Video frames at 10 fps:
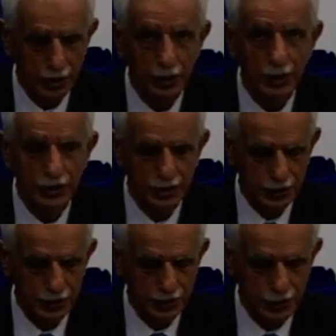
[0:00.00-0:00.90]

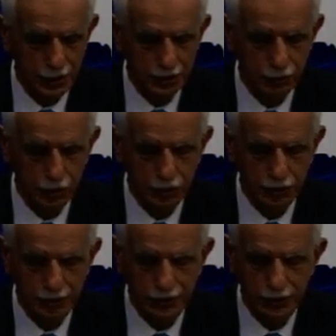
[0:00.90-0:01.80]
Listeners and
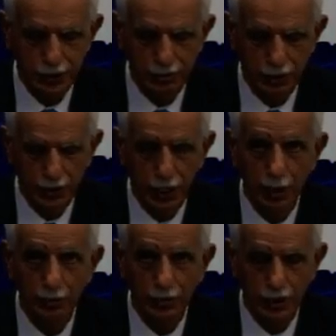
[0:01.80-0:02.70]
viewers, in this
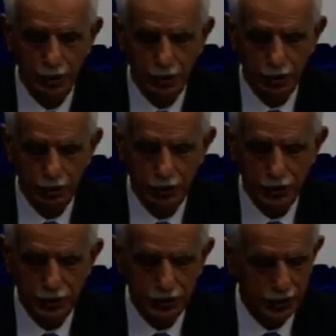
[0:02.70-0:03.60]
program
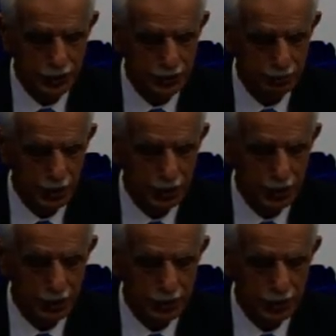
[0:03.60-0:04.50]
we discuss
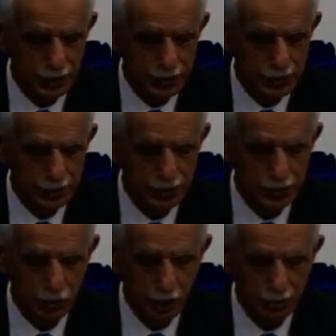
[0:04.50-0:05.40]
bilateral relations,
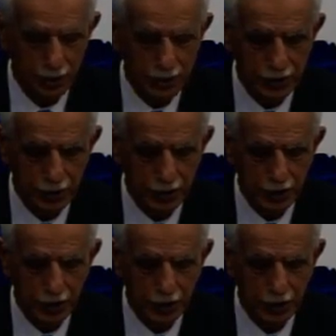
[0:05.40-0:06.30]
cooperation
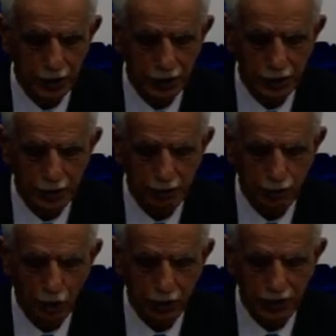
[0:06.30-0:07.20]
and other
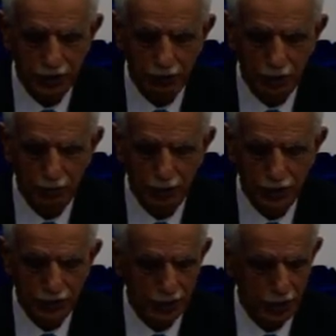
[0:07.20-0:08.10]
important
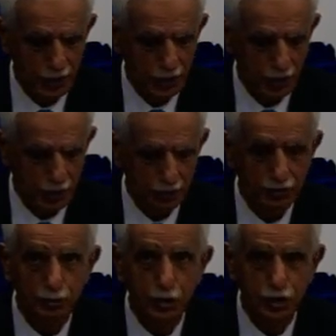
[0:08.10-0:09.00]
developments of
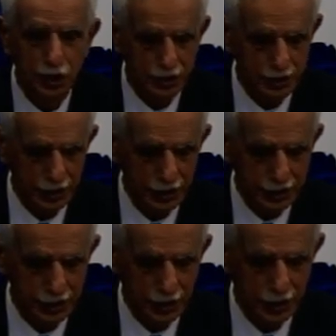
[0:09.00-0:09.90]
mutual
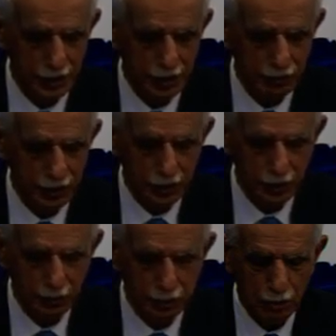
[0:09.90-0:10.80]
interest with the
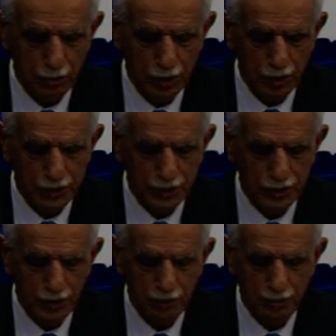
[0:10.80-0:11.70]

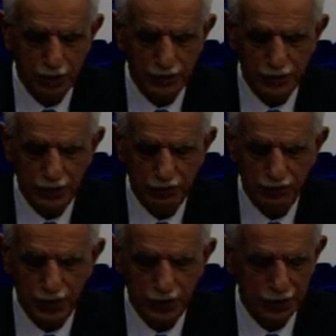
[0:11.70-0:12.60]
diplomats of Pakistan's
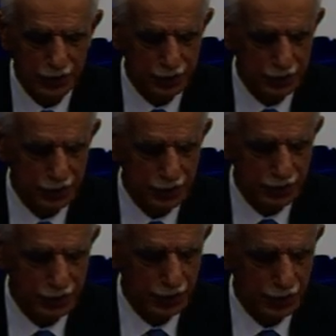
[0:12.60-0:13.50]
friendly countries